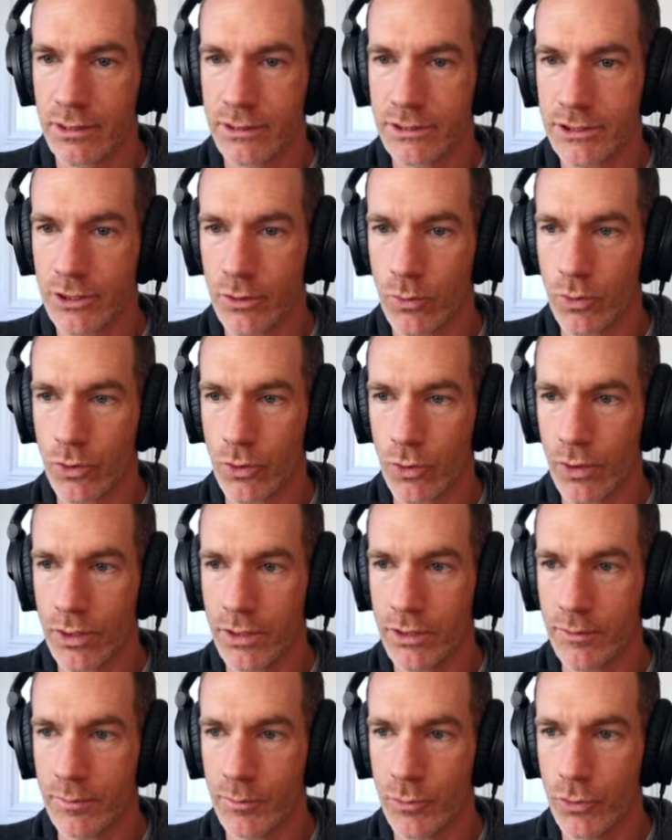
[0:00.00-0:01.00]
So we're
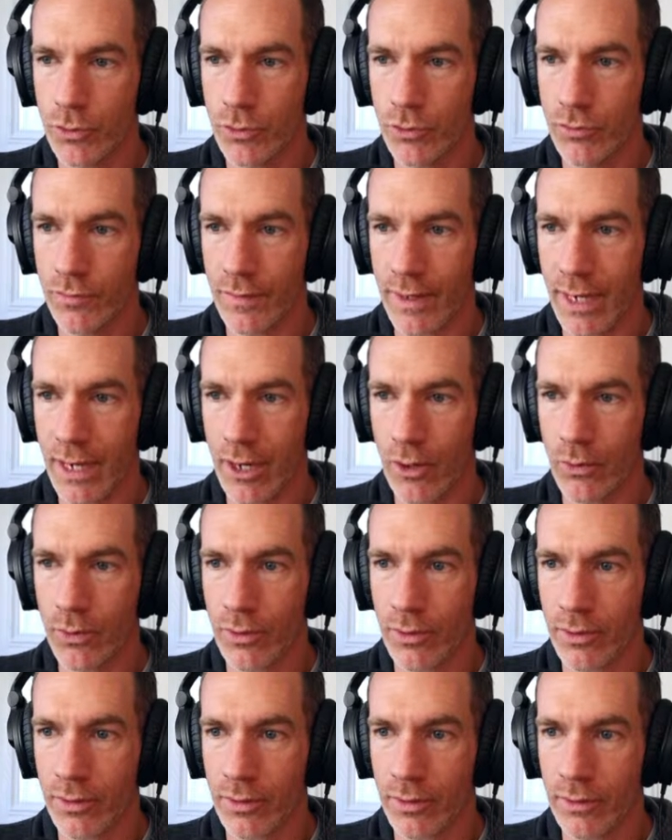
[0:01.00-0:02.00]
going to move
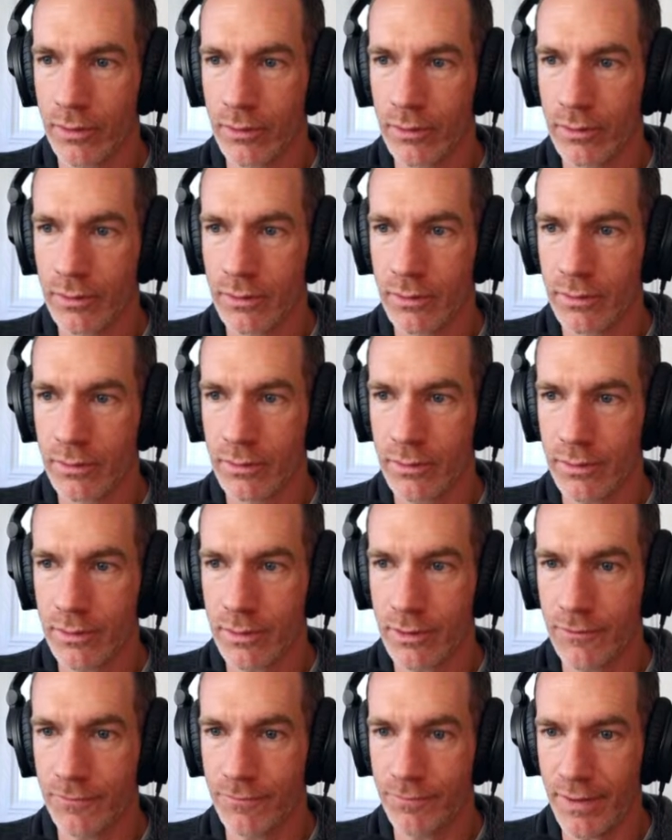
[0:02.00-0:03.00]
our
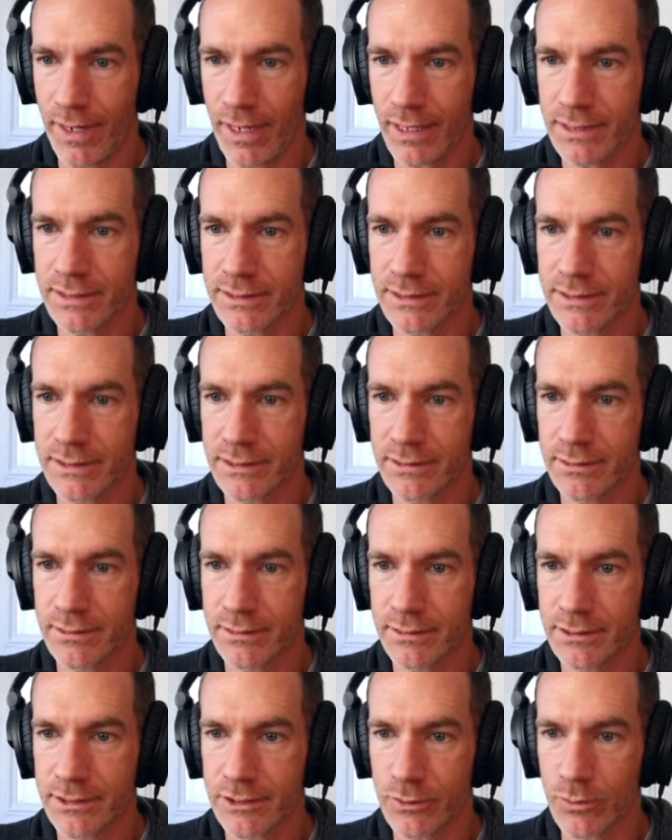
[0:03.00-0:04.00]
effects.
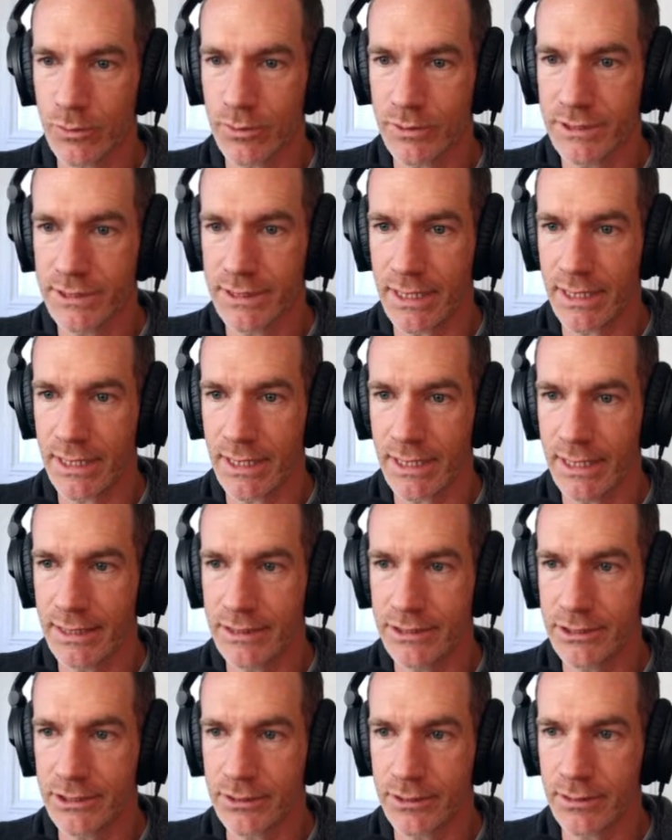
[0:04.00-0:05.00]
So we'll say
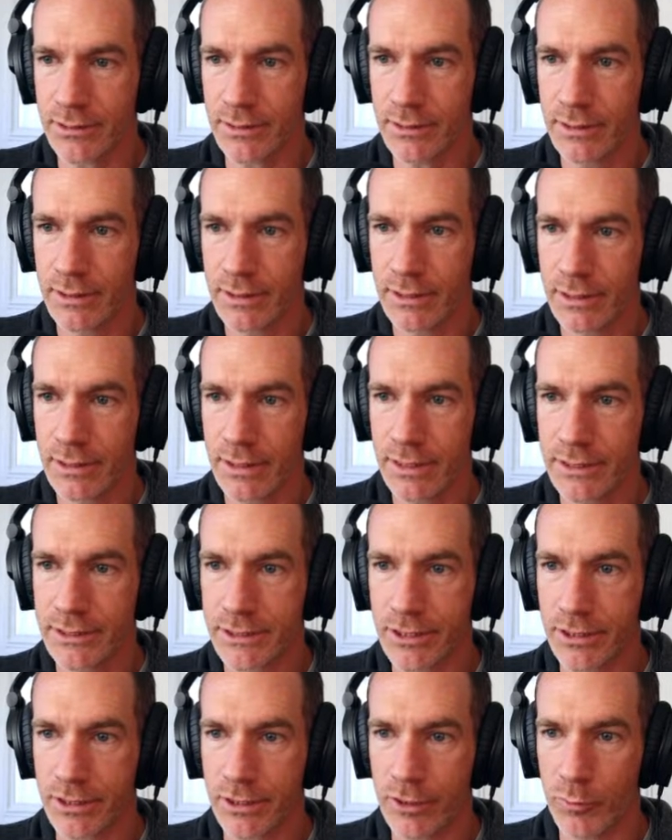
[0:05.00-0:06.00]
insert is
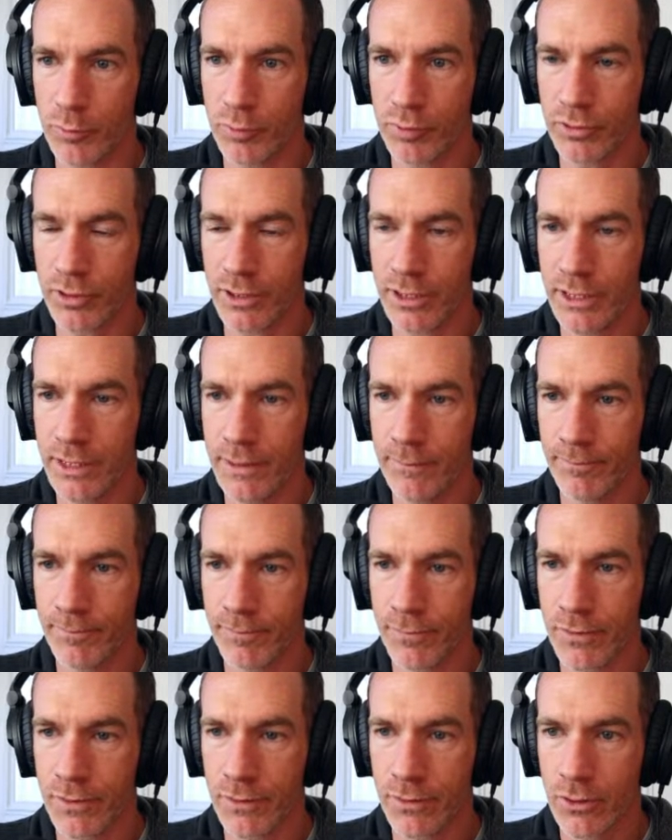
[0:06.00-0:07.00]
going to go pre.
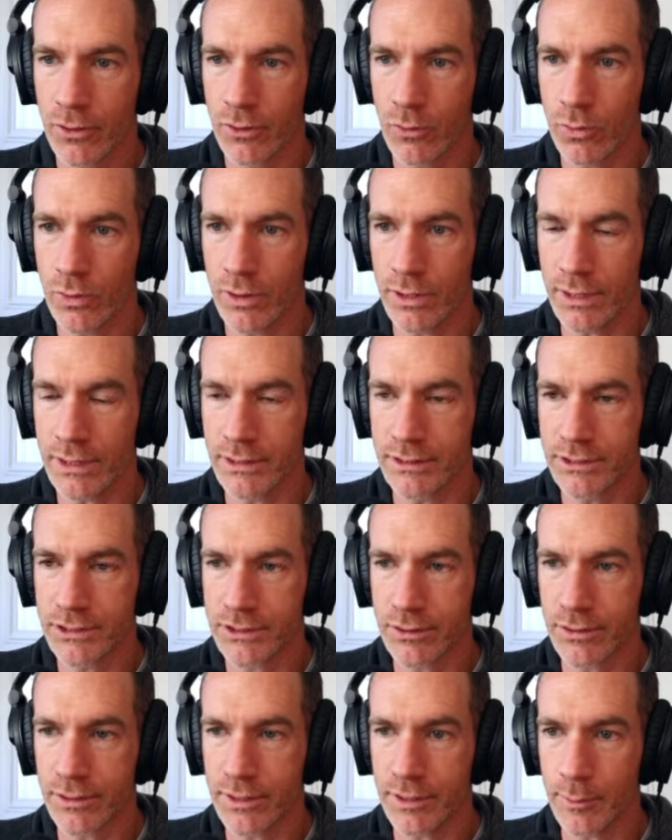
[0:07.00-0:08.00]
We'll
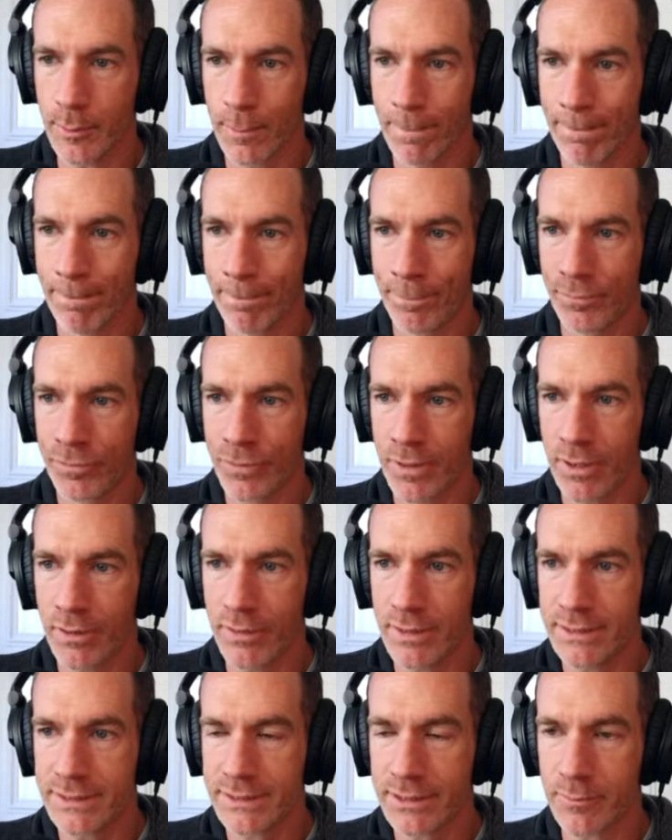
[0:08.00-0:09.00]
insert it.
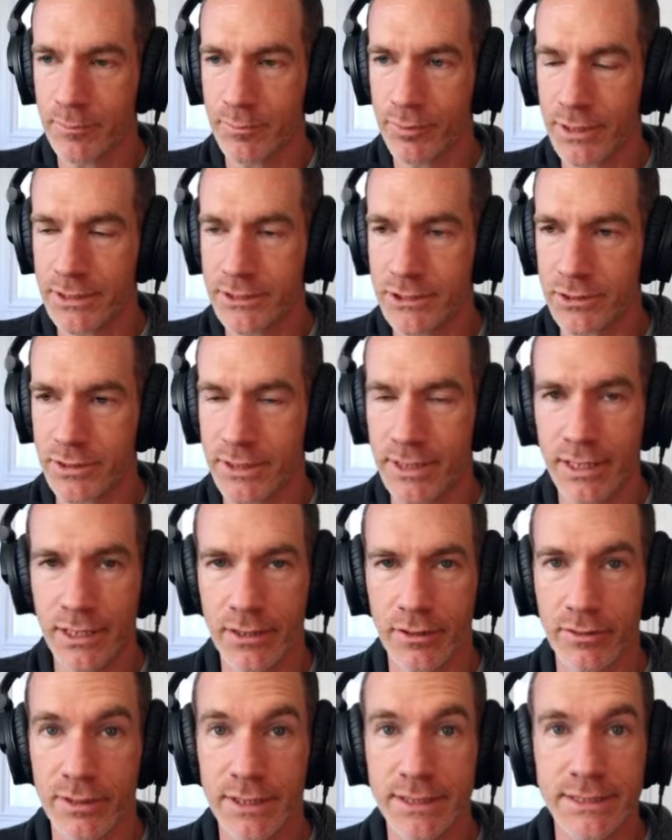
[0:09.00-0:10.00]
This compressor
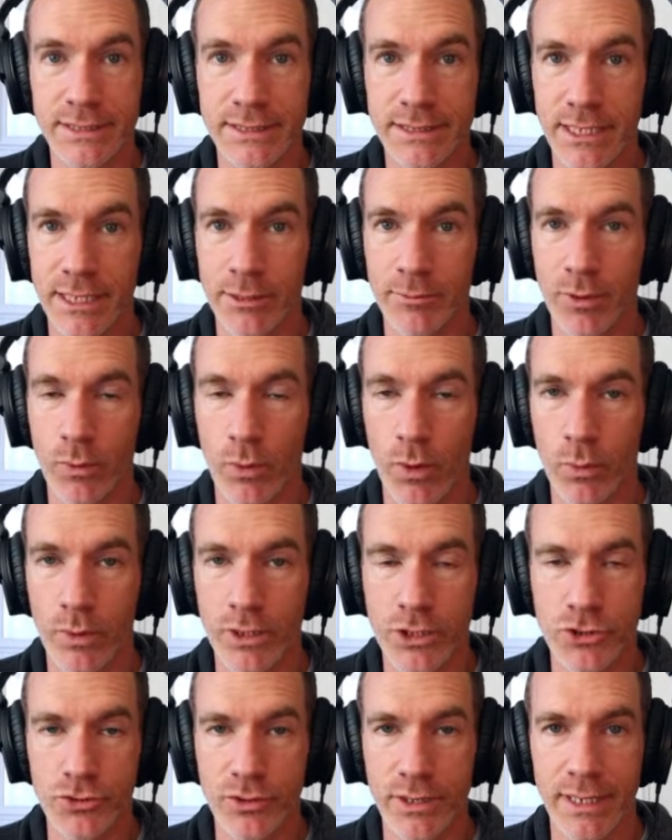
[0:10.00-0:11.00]
here, this is going to be what
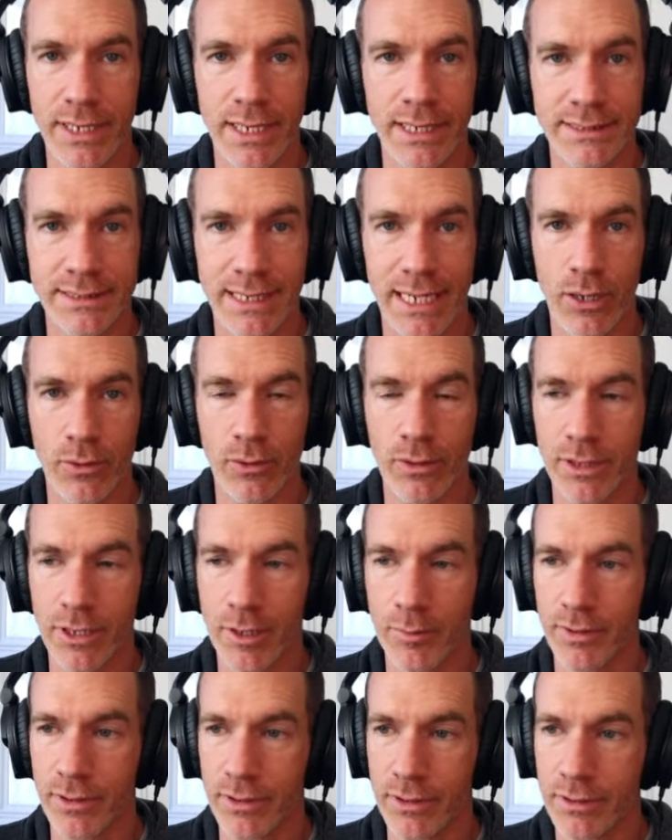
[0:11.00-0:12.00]
we treat as our
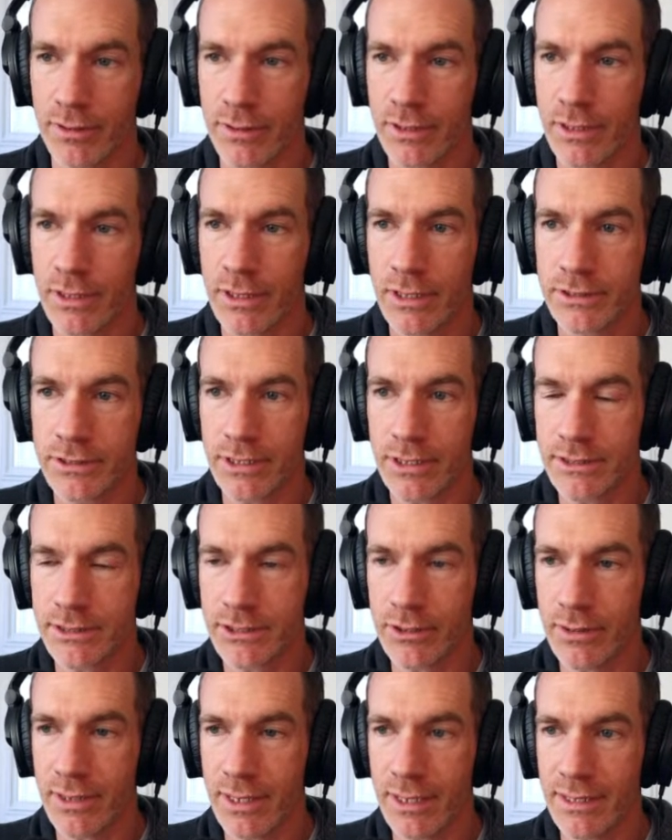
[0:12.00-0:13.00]
limiter. So let's
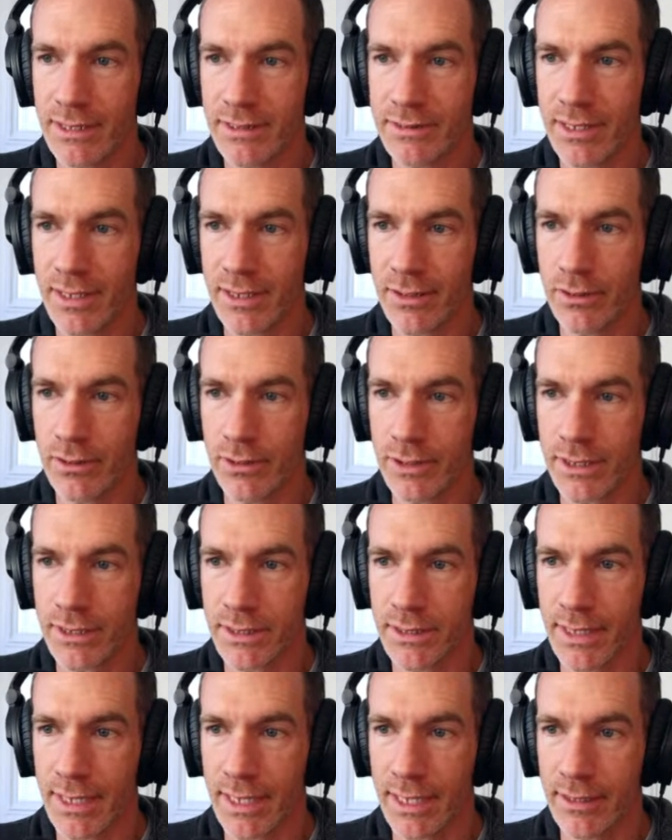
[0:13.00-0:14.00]
go ahead and take a look
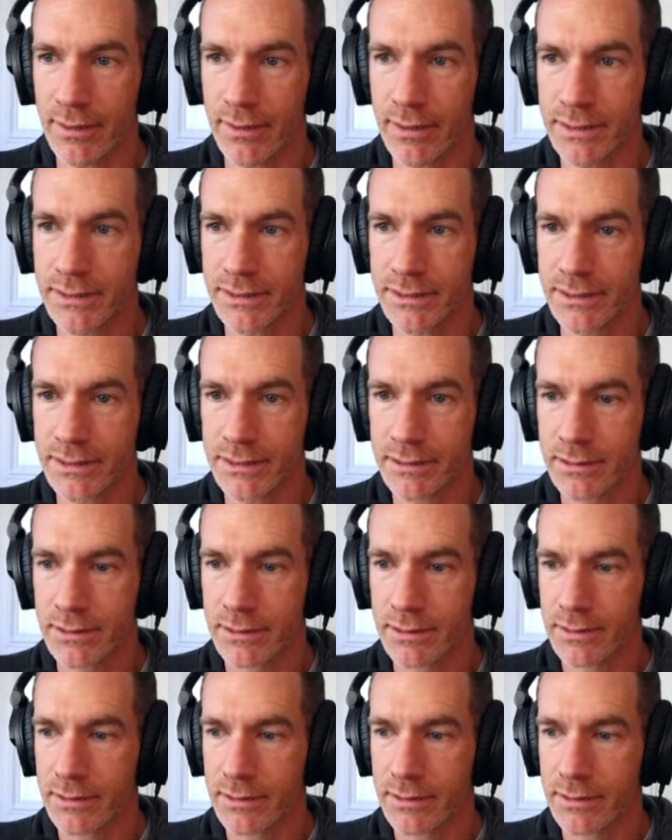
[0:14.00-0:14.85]
at that. Let's